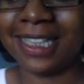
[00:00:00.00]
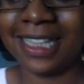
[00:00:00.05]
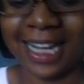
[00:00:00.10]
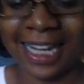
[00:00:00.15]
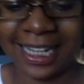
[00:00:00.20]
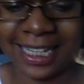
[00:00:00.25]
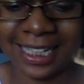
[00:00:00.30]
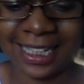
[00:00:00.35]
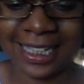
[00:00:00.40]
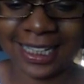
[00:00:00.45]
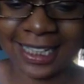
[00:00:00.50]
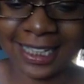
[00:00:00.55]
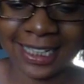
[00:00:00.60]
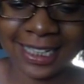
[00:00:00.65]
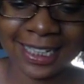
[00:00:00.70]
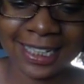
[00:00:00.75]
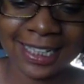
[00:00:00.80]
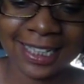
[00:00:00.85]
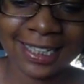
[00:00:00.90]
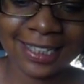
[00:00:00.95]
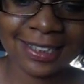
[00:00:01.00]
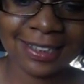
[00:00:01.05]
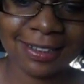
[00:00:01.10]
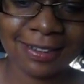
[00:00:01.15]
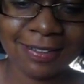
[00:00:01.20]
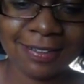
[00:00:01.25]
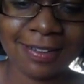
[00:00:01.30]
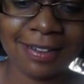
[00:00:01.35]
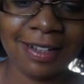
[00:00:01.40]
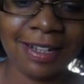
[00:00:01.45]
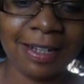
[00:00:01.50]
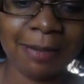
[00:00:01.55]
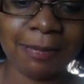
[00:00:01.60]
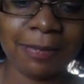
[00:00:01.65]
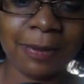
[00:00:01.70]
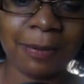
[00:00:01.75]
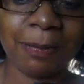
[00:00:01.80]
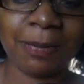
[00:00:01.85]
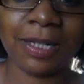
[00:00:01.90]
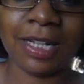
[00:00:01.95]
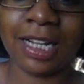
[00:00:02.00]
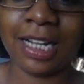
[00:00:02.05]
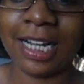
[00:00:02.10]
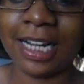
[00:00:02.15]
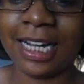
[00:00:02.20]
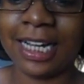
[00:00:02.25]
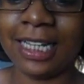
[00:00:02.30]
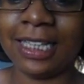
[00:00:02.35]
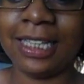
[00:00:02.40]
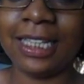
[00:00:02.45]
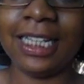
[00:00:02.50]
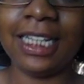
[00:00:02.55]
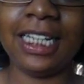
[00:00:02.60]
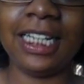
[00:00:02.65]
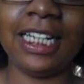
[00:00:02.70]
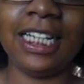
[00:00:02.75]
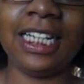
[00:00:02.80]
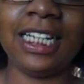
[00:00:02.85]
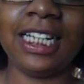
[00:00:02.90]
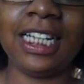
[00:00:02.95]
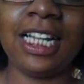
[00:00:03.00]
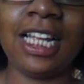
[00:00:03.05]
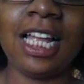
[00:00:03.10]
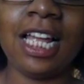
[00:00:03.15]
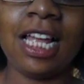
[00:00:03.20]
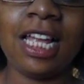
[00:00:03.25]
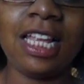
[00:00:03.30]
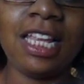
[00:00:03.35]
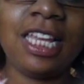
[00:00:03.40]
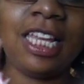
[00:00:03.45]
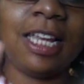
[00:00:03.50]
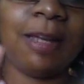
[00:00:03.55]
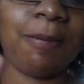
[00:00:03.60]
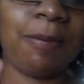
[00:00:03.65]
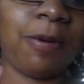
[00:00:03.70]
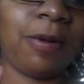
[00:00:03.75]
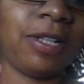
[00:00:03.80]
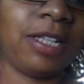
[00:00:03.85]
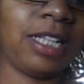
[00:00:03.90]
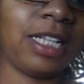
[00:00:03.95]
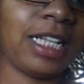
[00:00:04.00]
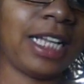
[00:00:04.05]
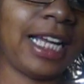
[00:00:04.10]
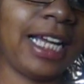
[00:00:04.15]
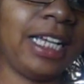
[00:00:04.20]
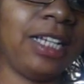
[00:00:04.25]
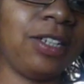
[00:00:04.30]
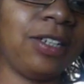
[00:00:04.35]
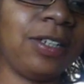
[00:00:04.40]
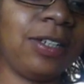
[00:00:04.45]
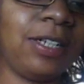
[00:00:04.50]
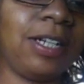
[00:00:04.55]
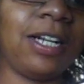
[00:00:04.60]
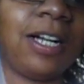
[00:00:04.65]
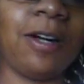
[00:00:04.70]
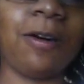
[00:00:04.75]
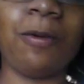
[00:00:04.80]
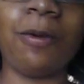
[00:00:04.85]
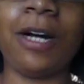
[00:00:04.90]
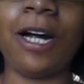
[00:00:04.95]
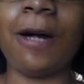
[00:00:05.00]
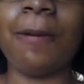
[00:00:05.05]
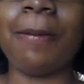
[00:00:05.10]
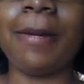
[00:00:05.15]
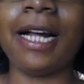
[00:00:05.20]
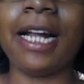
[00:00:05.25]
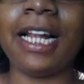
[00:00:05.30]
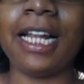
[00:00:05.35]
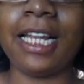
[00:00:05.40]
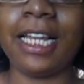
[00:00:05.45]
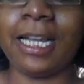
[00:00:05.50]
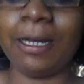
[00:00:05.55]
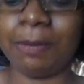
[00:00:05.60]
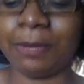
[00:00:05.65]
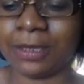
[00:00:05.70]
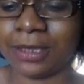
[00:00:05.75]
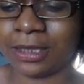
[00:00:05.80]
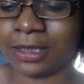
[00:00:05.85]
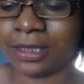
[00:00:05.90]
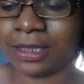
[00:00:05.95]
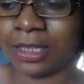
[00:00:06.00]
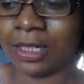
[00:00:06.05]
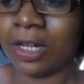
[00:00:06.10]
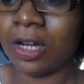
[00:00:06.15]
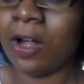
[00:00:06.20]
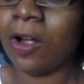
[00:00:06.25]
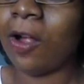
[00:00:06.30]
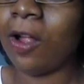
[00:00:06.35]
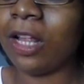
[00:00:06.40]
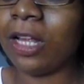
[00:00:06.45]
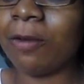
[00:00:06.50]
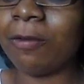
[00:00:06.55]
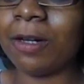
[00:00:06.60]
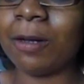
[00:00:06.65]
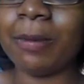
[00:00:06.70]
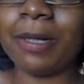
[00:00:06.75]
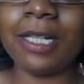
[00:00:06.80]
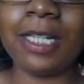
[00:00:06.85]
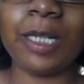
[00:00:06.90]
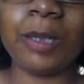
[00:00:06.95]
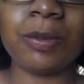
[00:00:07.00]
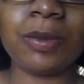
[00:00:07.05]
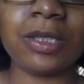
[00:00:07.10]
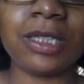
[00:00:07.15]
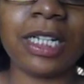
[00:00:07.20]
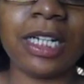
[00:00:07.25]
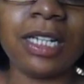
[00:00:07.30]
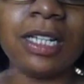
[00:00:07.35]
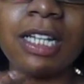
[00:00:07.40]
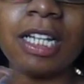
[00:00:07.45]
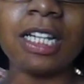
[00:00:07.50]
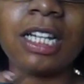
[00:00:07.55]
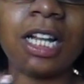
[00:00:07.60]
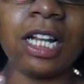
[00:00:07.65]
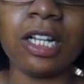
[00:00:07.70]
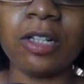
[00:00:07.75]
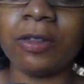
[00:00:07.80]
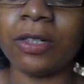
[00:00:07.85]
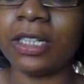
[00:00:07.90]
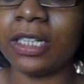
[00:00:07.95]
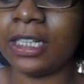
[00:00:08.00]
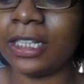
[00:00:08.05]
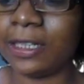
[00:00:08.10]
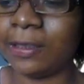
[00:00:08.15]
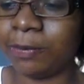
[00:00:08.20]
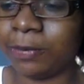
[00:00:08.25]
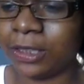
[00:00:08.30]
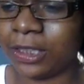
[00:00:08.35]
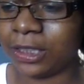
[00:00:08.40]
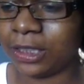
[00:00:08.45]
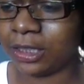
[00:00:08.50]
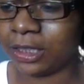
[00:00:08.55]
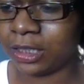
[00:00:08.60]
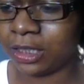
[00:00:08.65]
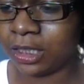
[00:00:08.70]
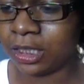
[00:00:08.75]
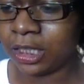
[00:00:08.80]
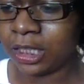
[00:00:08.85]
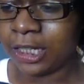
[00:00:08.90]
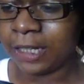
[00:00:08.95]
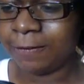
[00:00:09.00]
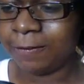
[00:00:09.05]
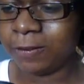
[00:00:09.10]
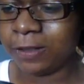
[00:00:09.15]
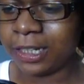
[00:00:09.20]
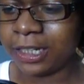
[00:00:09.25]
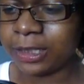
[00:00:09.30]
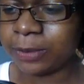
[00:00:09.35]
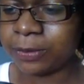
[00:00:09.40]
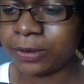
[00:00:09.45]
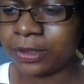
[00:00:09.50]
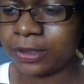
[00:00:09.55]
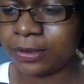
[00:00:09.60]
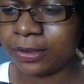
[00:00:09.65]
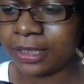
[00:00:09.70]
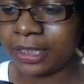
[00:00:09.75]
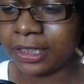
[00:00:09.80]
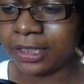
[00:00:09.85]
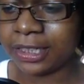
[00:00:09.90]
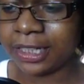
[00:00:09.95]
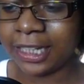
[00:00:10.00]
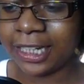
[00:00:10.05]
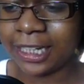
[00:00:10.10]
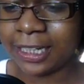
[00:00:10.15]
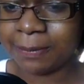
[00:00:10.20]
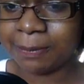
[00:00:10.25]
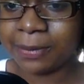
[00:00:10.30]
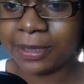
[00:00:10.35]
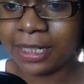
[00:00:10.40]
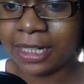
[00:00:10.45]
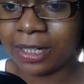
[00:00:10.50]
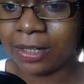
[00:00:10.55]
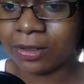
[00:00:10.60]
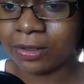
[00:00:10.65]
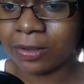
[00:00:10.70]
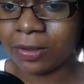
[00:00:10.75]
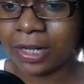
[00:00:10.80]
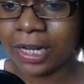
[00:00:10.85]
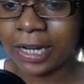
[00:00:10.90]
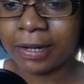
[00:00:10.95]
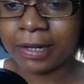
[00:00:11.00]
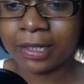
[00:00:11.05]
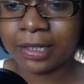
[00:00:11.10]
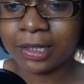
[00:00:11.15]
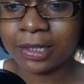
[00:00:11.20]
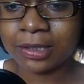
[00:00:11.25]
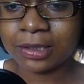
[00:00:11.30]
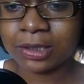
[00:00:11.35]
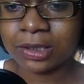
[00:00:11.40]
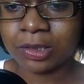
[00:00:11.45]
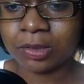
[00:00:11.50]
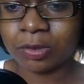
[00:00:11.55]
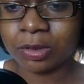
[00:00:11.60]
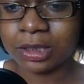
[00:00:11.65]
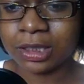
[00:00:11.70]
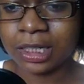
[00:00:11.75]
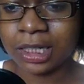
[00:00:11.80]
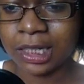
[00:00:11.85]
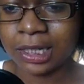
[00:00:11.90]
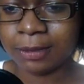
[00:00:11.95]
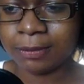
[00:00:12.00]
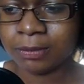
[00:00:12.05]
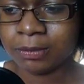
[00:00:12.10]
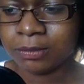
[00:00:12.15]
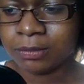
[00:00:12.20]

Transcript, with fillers: that so I'm gonna apply the lip liner around my lips only around my lips not like color it in but if you guys want to do that you can but I don't know how it looks doing that